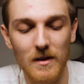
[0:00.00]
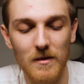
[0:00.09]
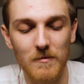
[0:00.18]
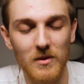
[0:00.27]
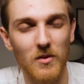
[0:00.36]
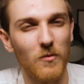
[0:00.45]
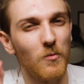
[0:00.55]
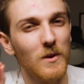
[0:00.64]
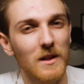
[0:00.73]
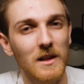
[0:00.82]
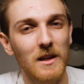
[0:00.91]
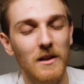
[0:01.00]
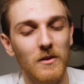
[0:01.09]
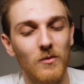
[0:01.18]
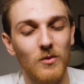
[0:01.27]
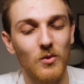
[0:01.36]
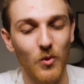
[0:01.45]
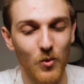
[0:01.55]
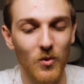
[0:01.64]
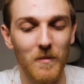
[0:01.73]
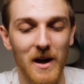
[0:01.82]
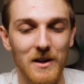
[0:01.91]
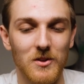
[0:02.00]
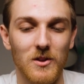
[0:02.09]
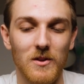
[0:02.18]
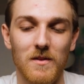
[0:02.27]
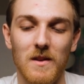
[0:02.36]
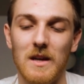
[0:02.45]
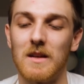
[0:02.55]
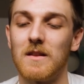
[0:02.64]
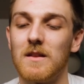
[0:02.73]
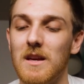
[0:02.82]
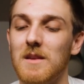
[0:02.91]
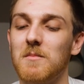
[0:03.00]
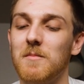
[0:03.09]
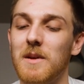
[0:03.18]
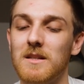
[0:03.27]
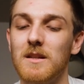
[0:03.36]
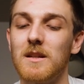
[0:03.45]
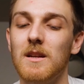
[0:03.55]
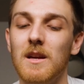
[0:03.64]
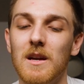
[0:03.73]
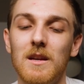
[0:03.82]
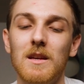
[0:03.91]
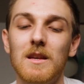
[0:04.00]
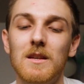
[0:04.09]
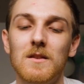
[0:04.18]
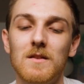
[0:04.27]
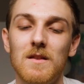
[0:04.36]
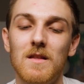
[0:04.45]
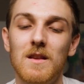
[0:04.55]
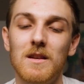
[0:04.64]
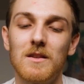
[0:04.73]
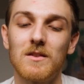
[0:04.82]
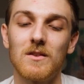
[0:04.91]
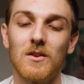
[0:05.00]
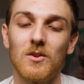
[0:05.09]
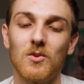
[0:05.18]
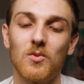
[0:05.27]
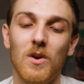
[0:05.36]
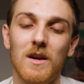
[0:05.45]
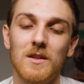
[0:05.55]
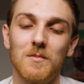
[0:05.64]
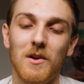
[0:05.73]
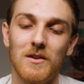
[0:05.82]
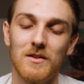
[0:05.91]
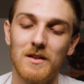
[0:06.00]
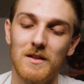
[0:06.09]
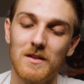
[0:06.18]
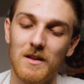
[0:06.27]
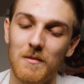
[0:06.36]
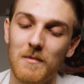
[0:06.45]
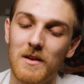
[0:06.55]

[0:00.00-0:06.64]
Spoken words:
But the really cool modular thing that they implemented is this crossbar system.